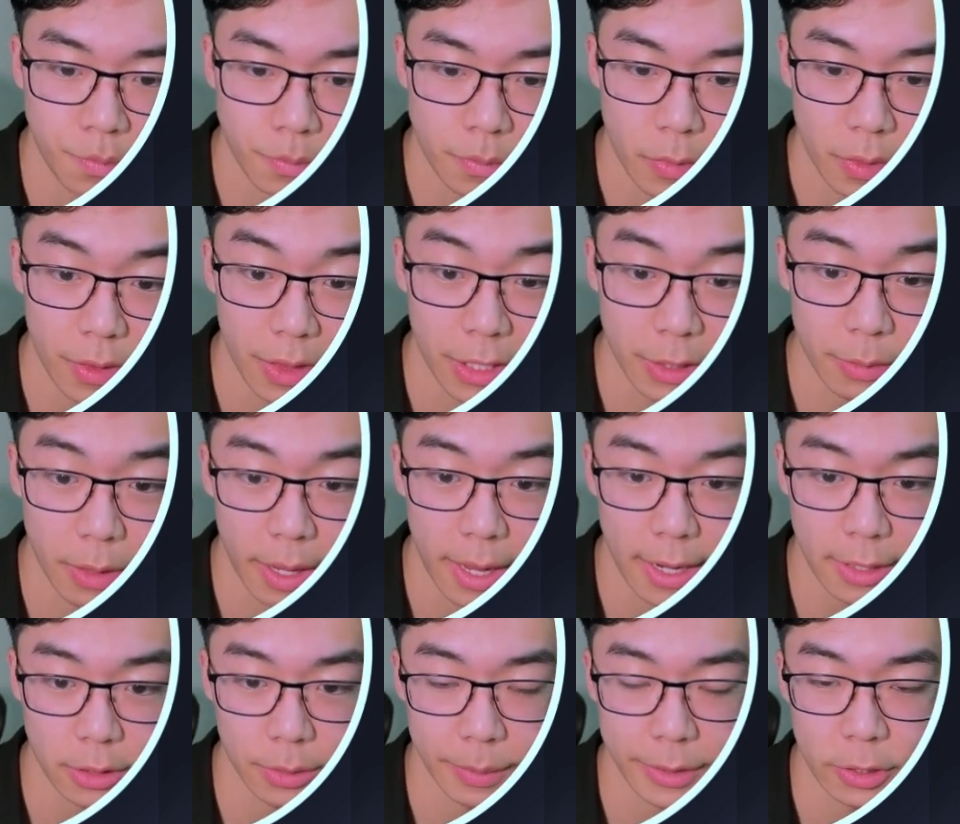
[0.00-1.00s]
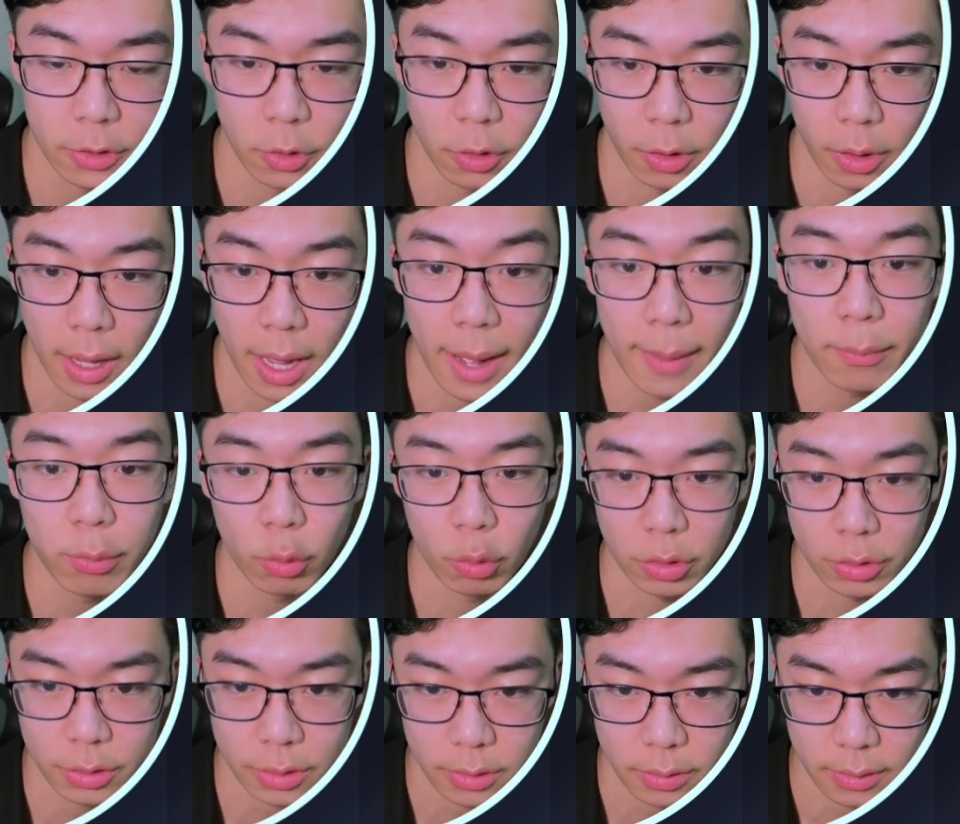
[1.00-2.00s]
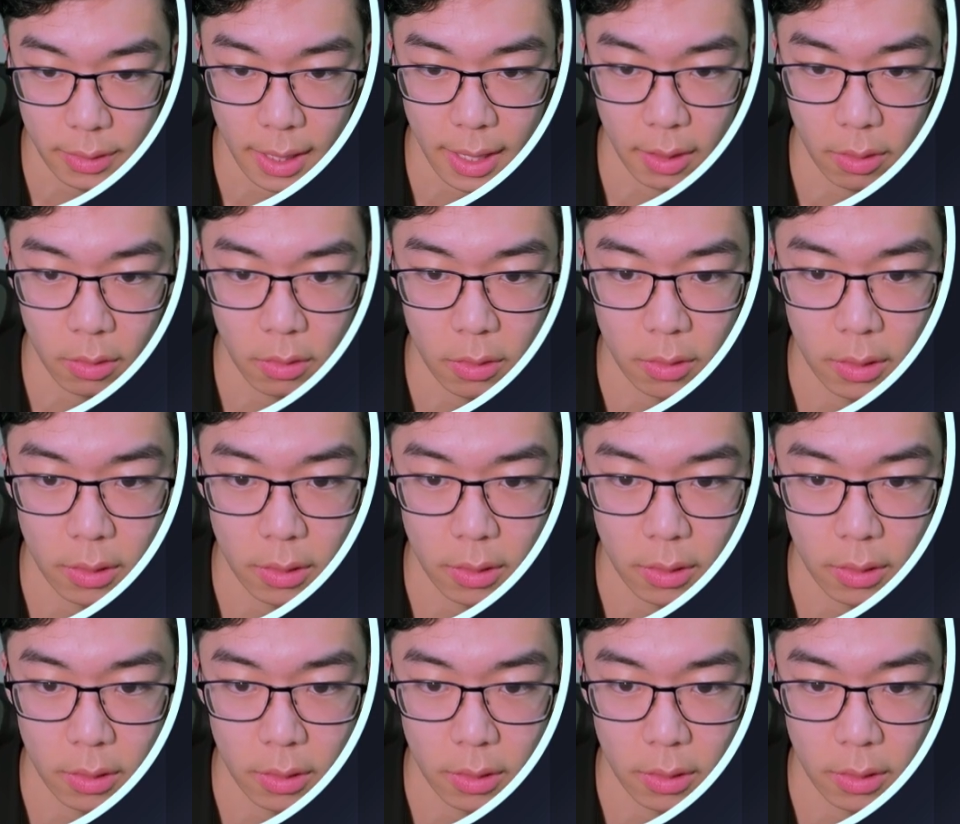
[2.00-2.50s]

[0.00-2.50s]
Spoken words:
things might actually be turning upwards now.